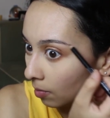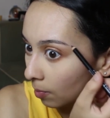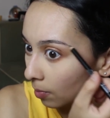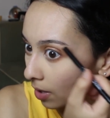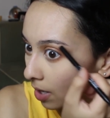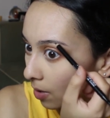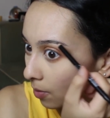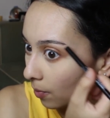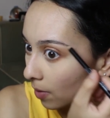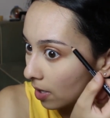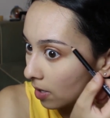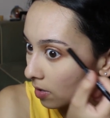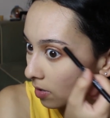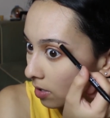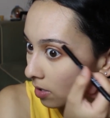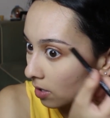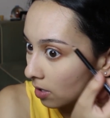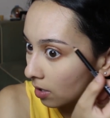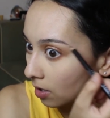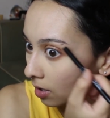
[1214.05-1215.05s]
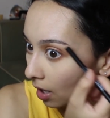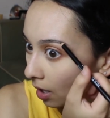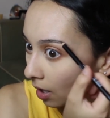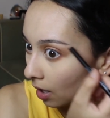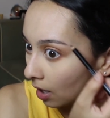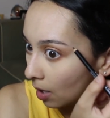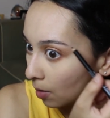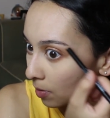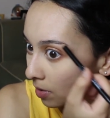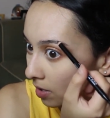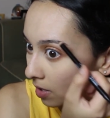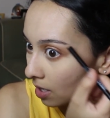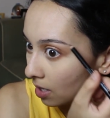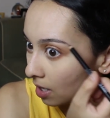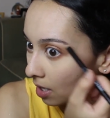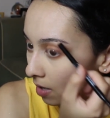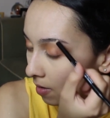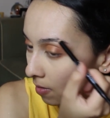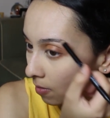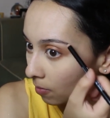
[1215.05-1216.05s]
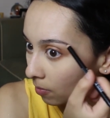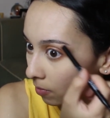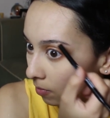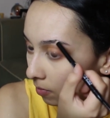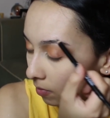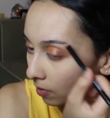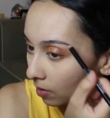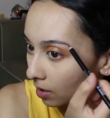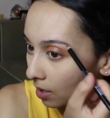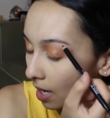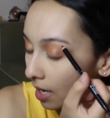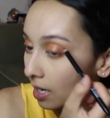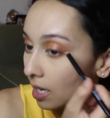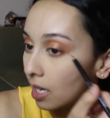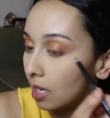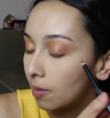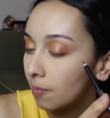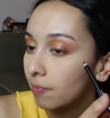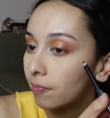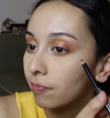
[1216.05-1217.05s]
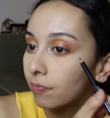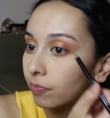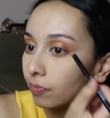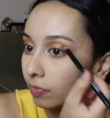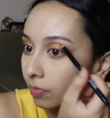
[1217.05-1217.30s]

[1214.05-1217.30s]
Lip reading: Brow Wiz, and I was thinking of getting